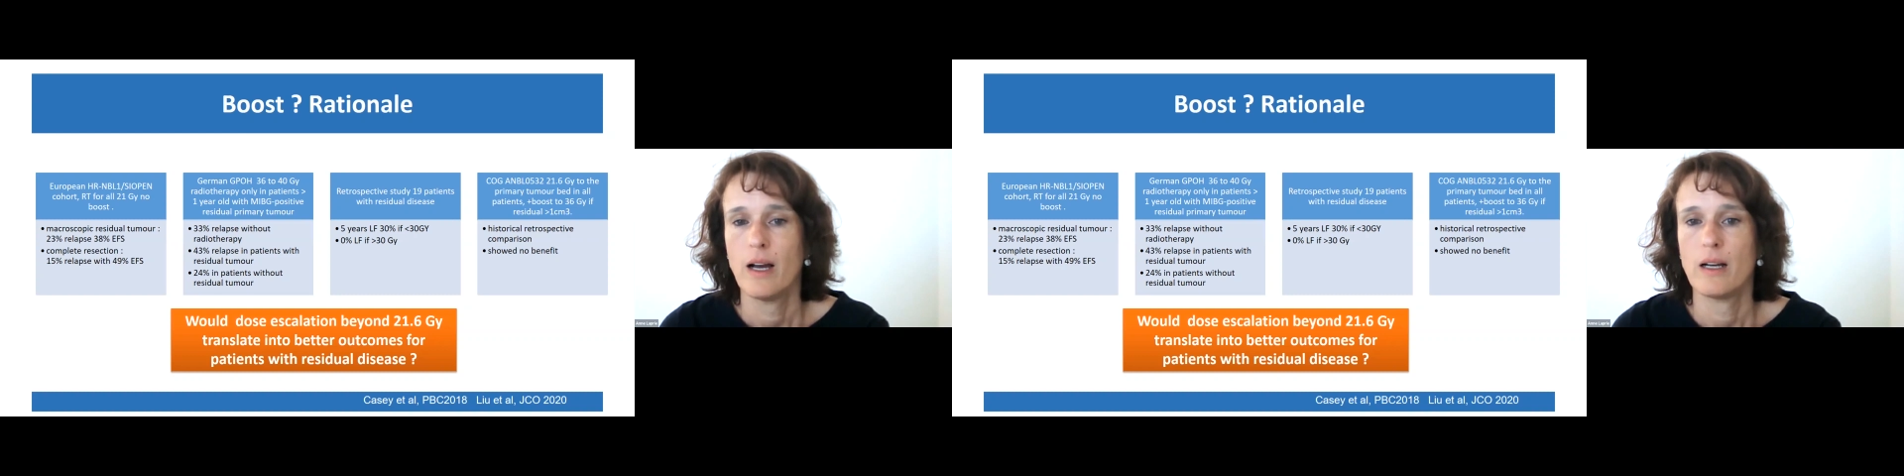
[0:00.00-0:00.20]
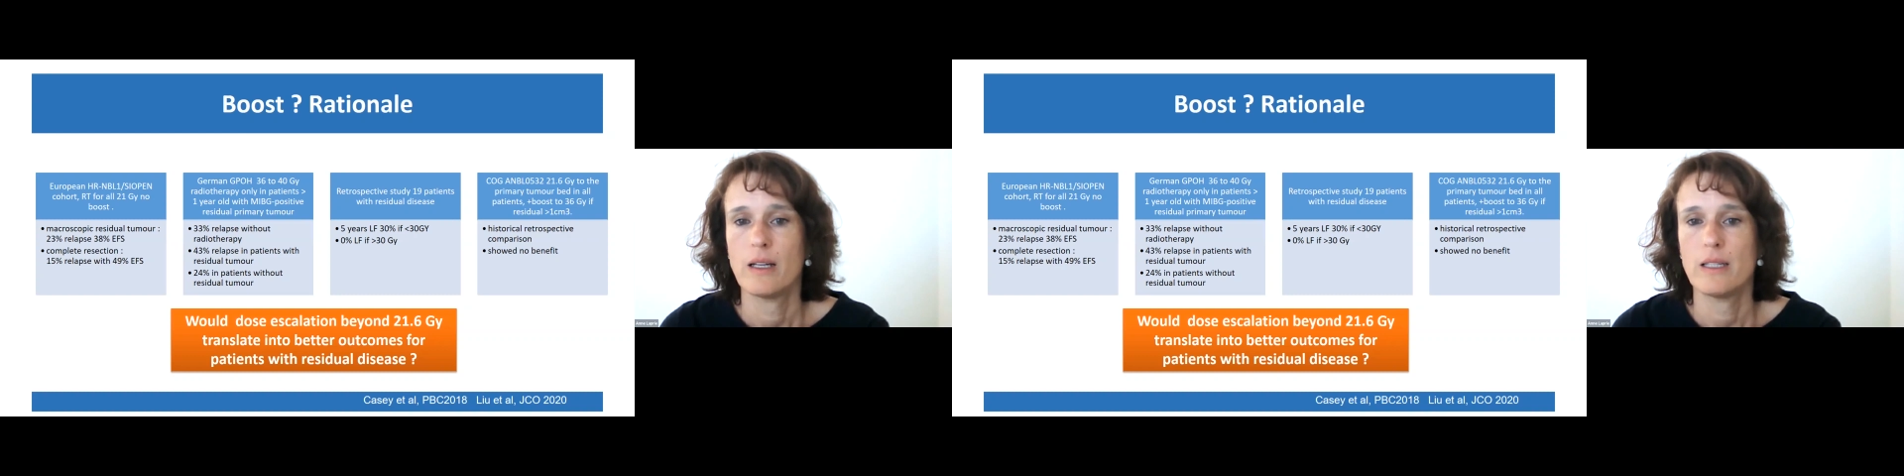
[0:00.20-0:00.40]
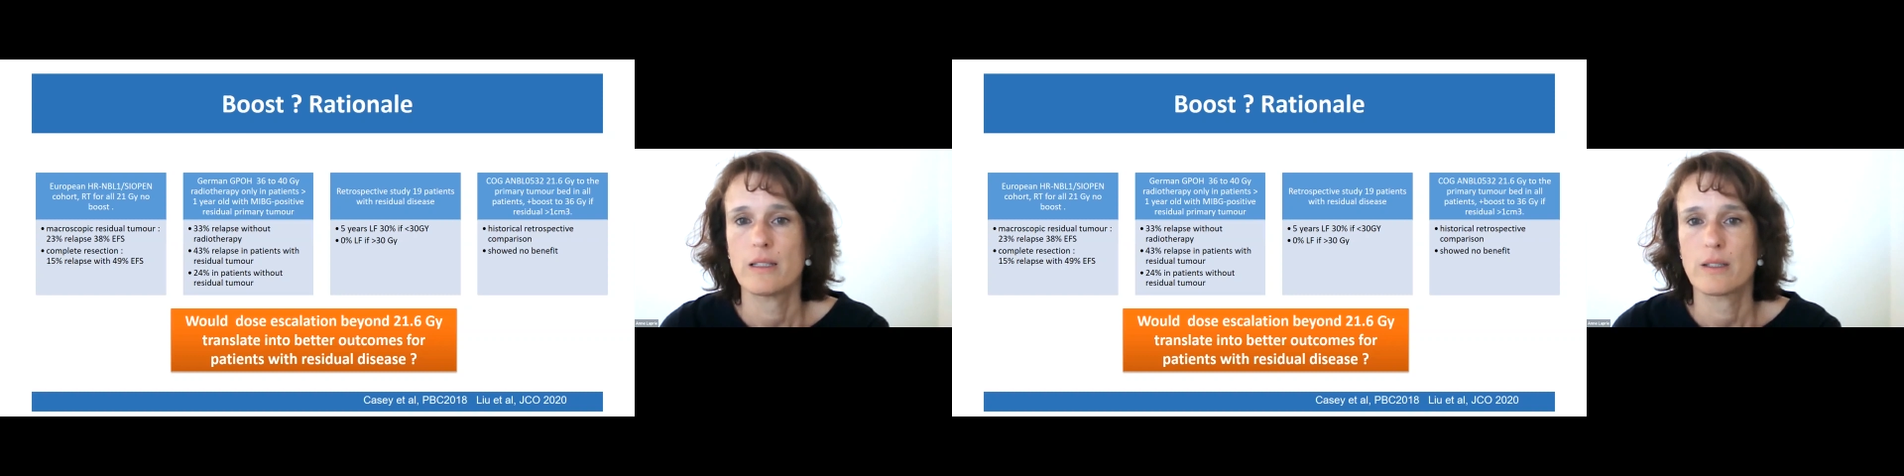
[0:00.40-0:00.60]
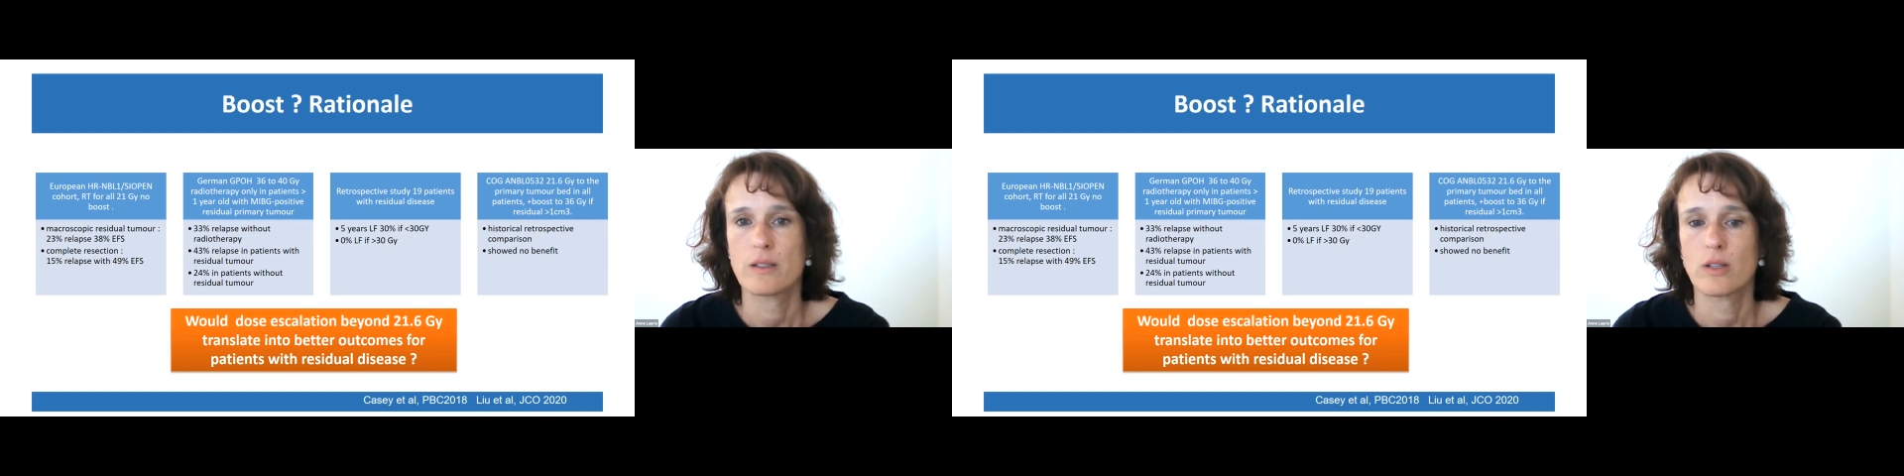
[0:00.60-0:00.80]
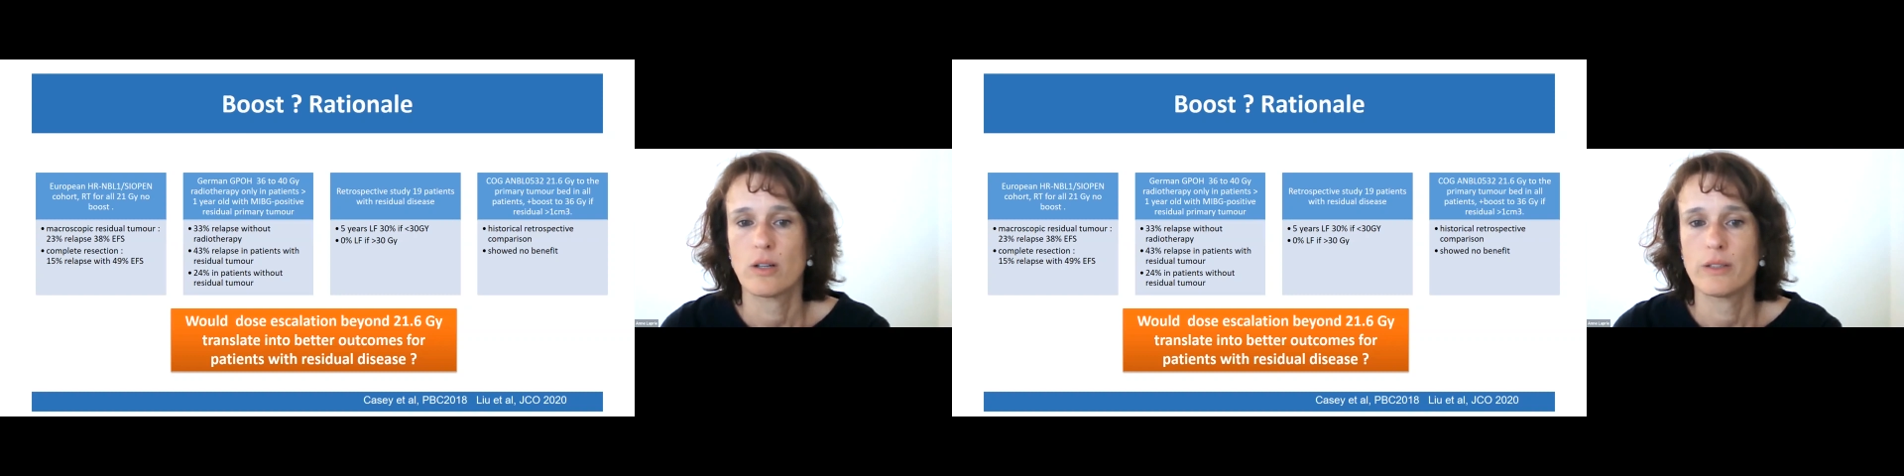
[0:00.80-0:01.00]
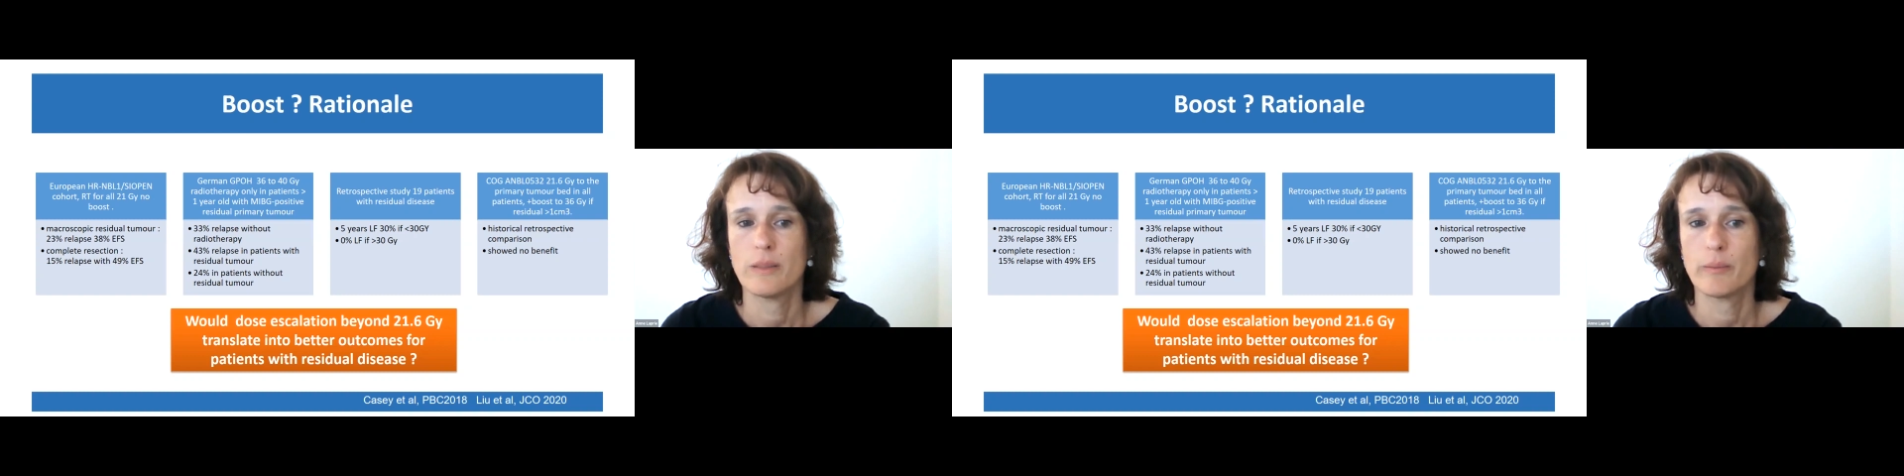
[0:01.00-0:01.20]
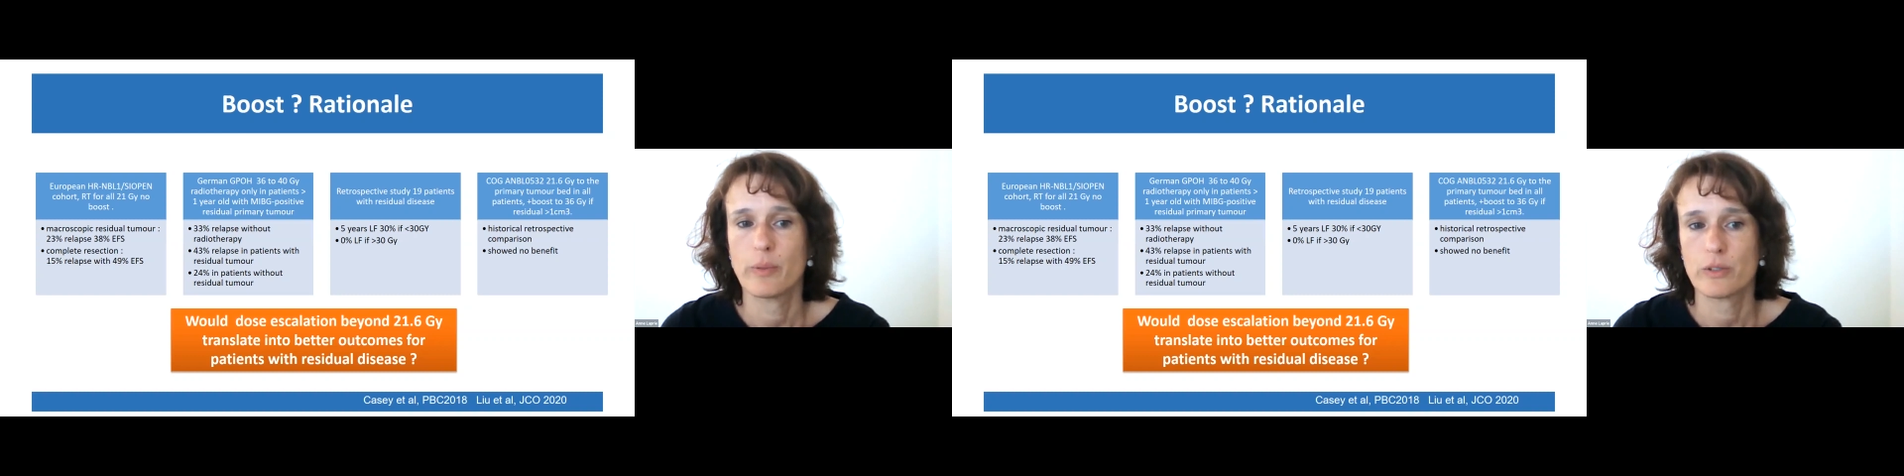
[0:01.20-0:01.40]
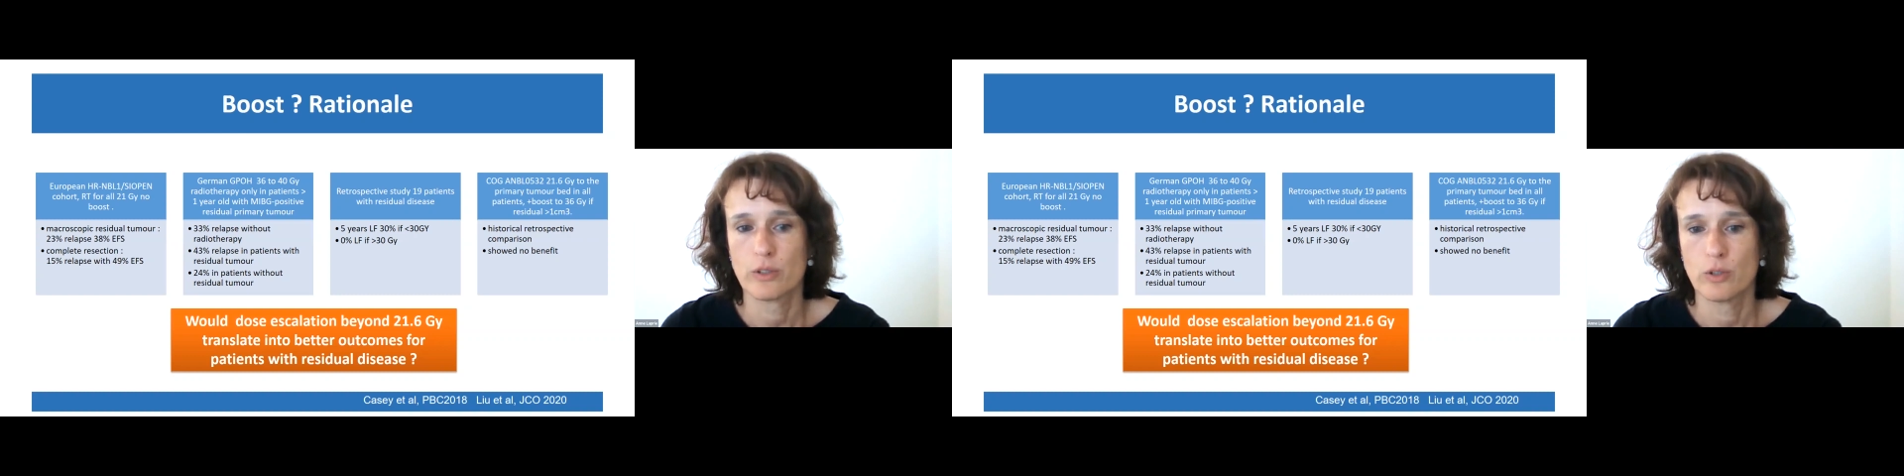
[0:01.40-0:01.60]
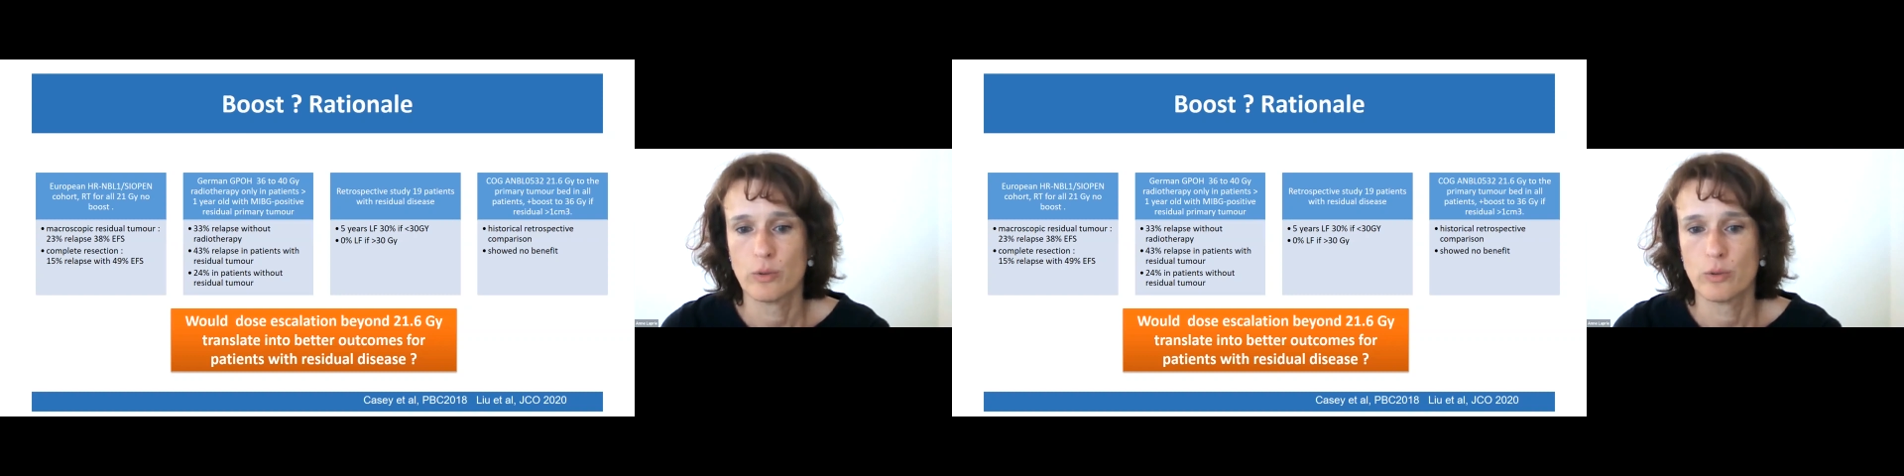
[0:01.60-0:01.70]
It's an important